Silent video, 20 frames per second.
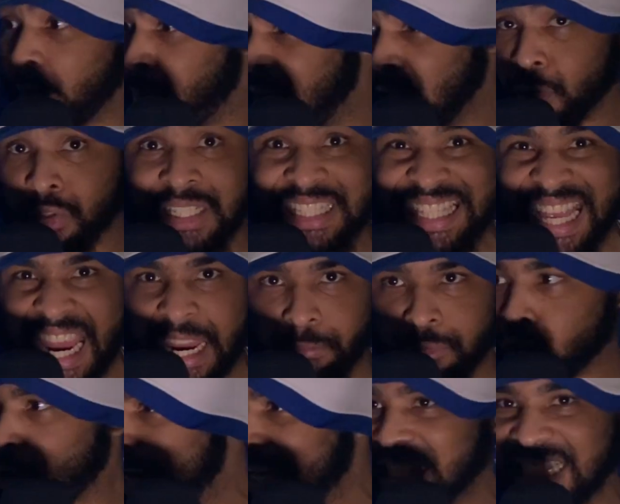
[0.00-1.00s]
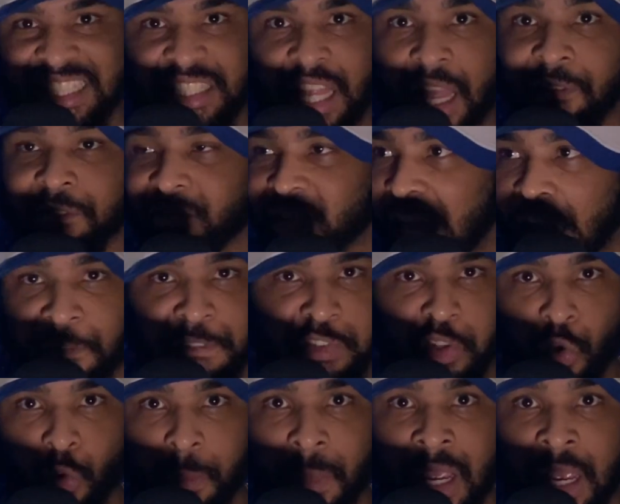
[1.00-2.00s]
be on the same train as
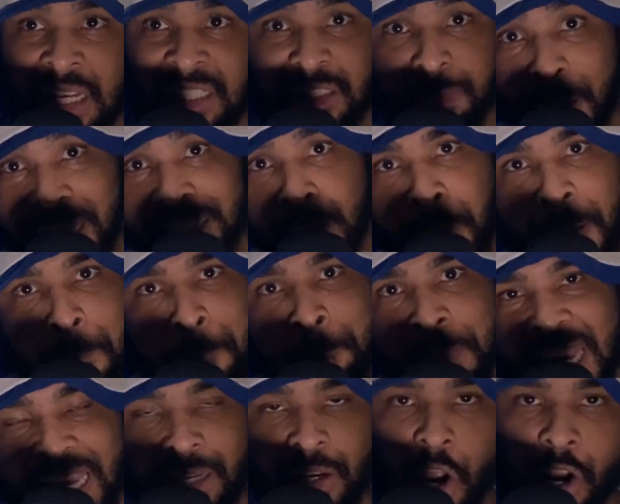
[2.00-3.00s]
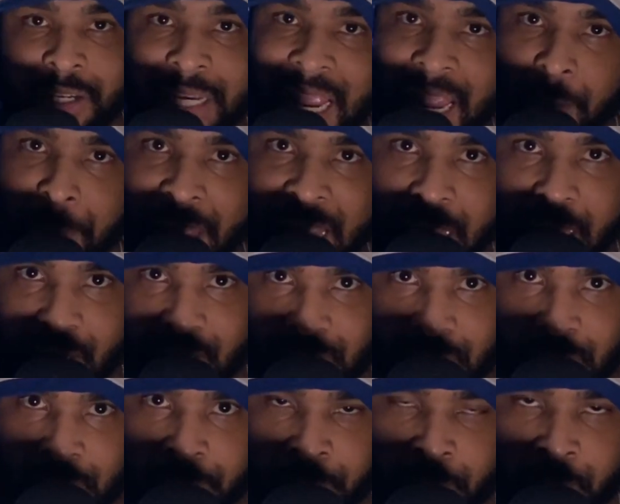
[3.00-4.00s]
Deathloop. It's about to be beating our damn heads.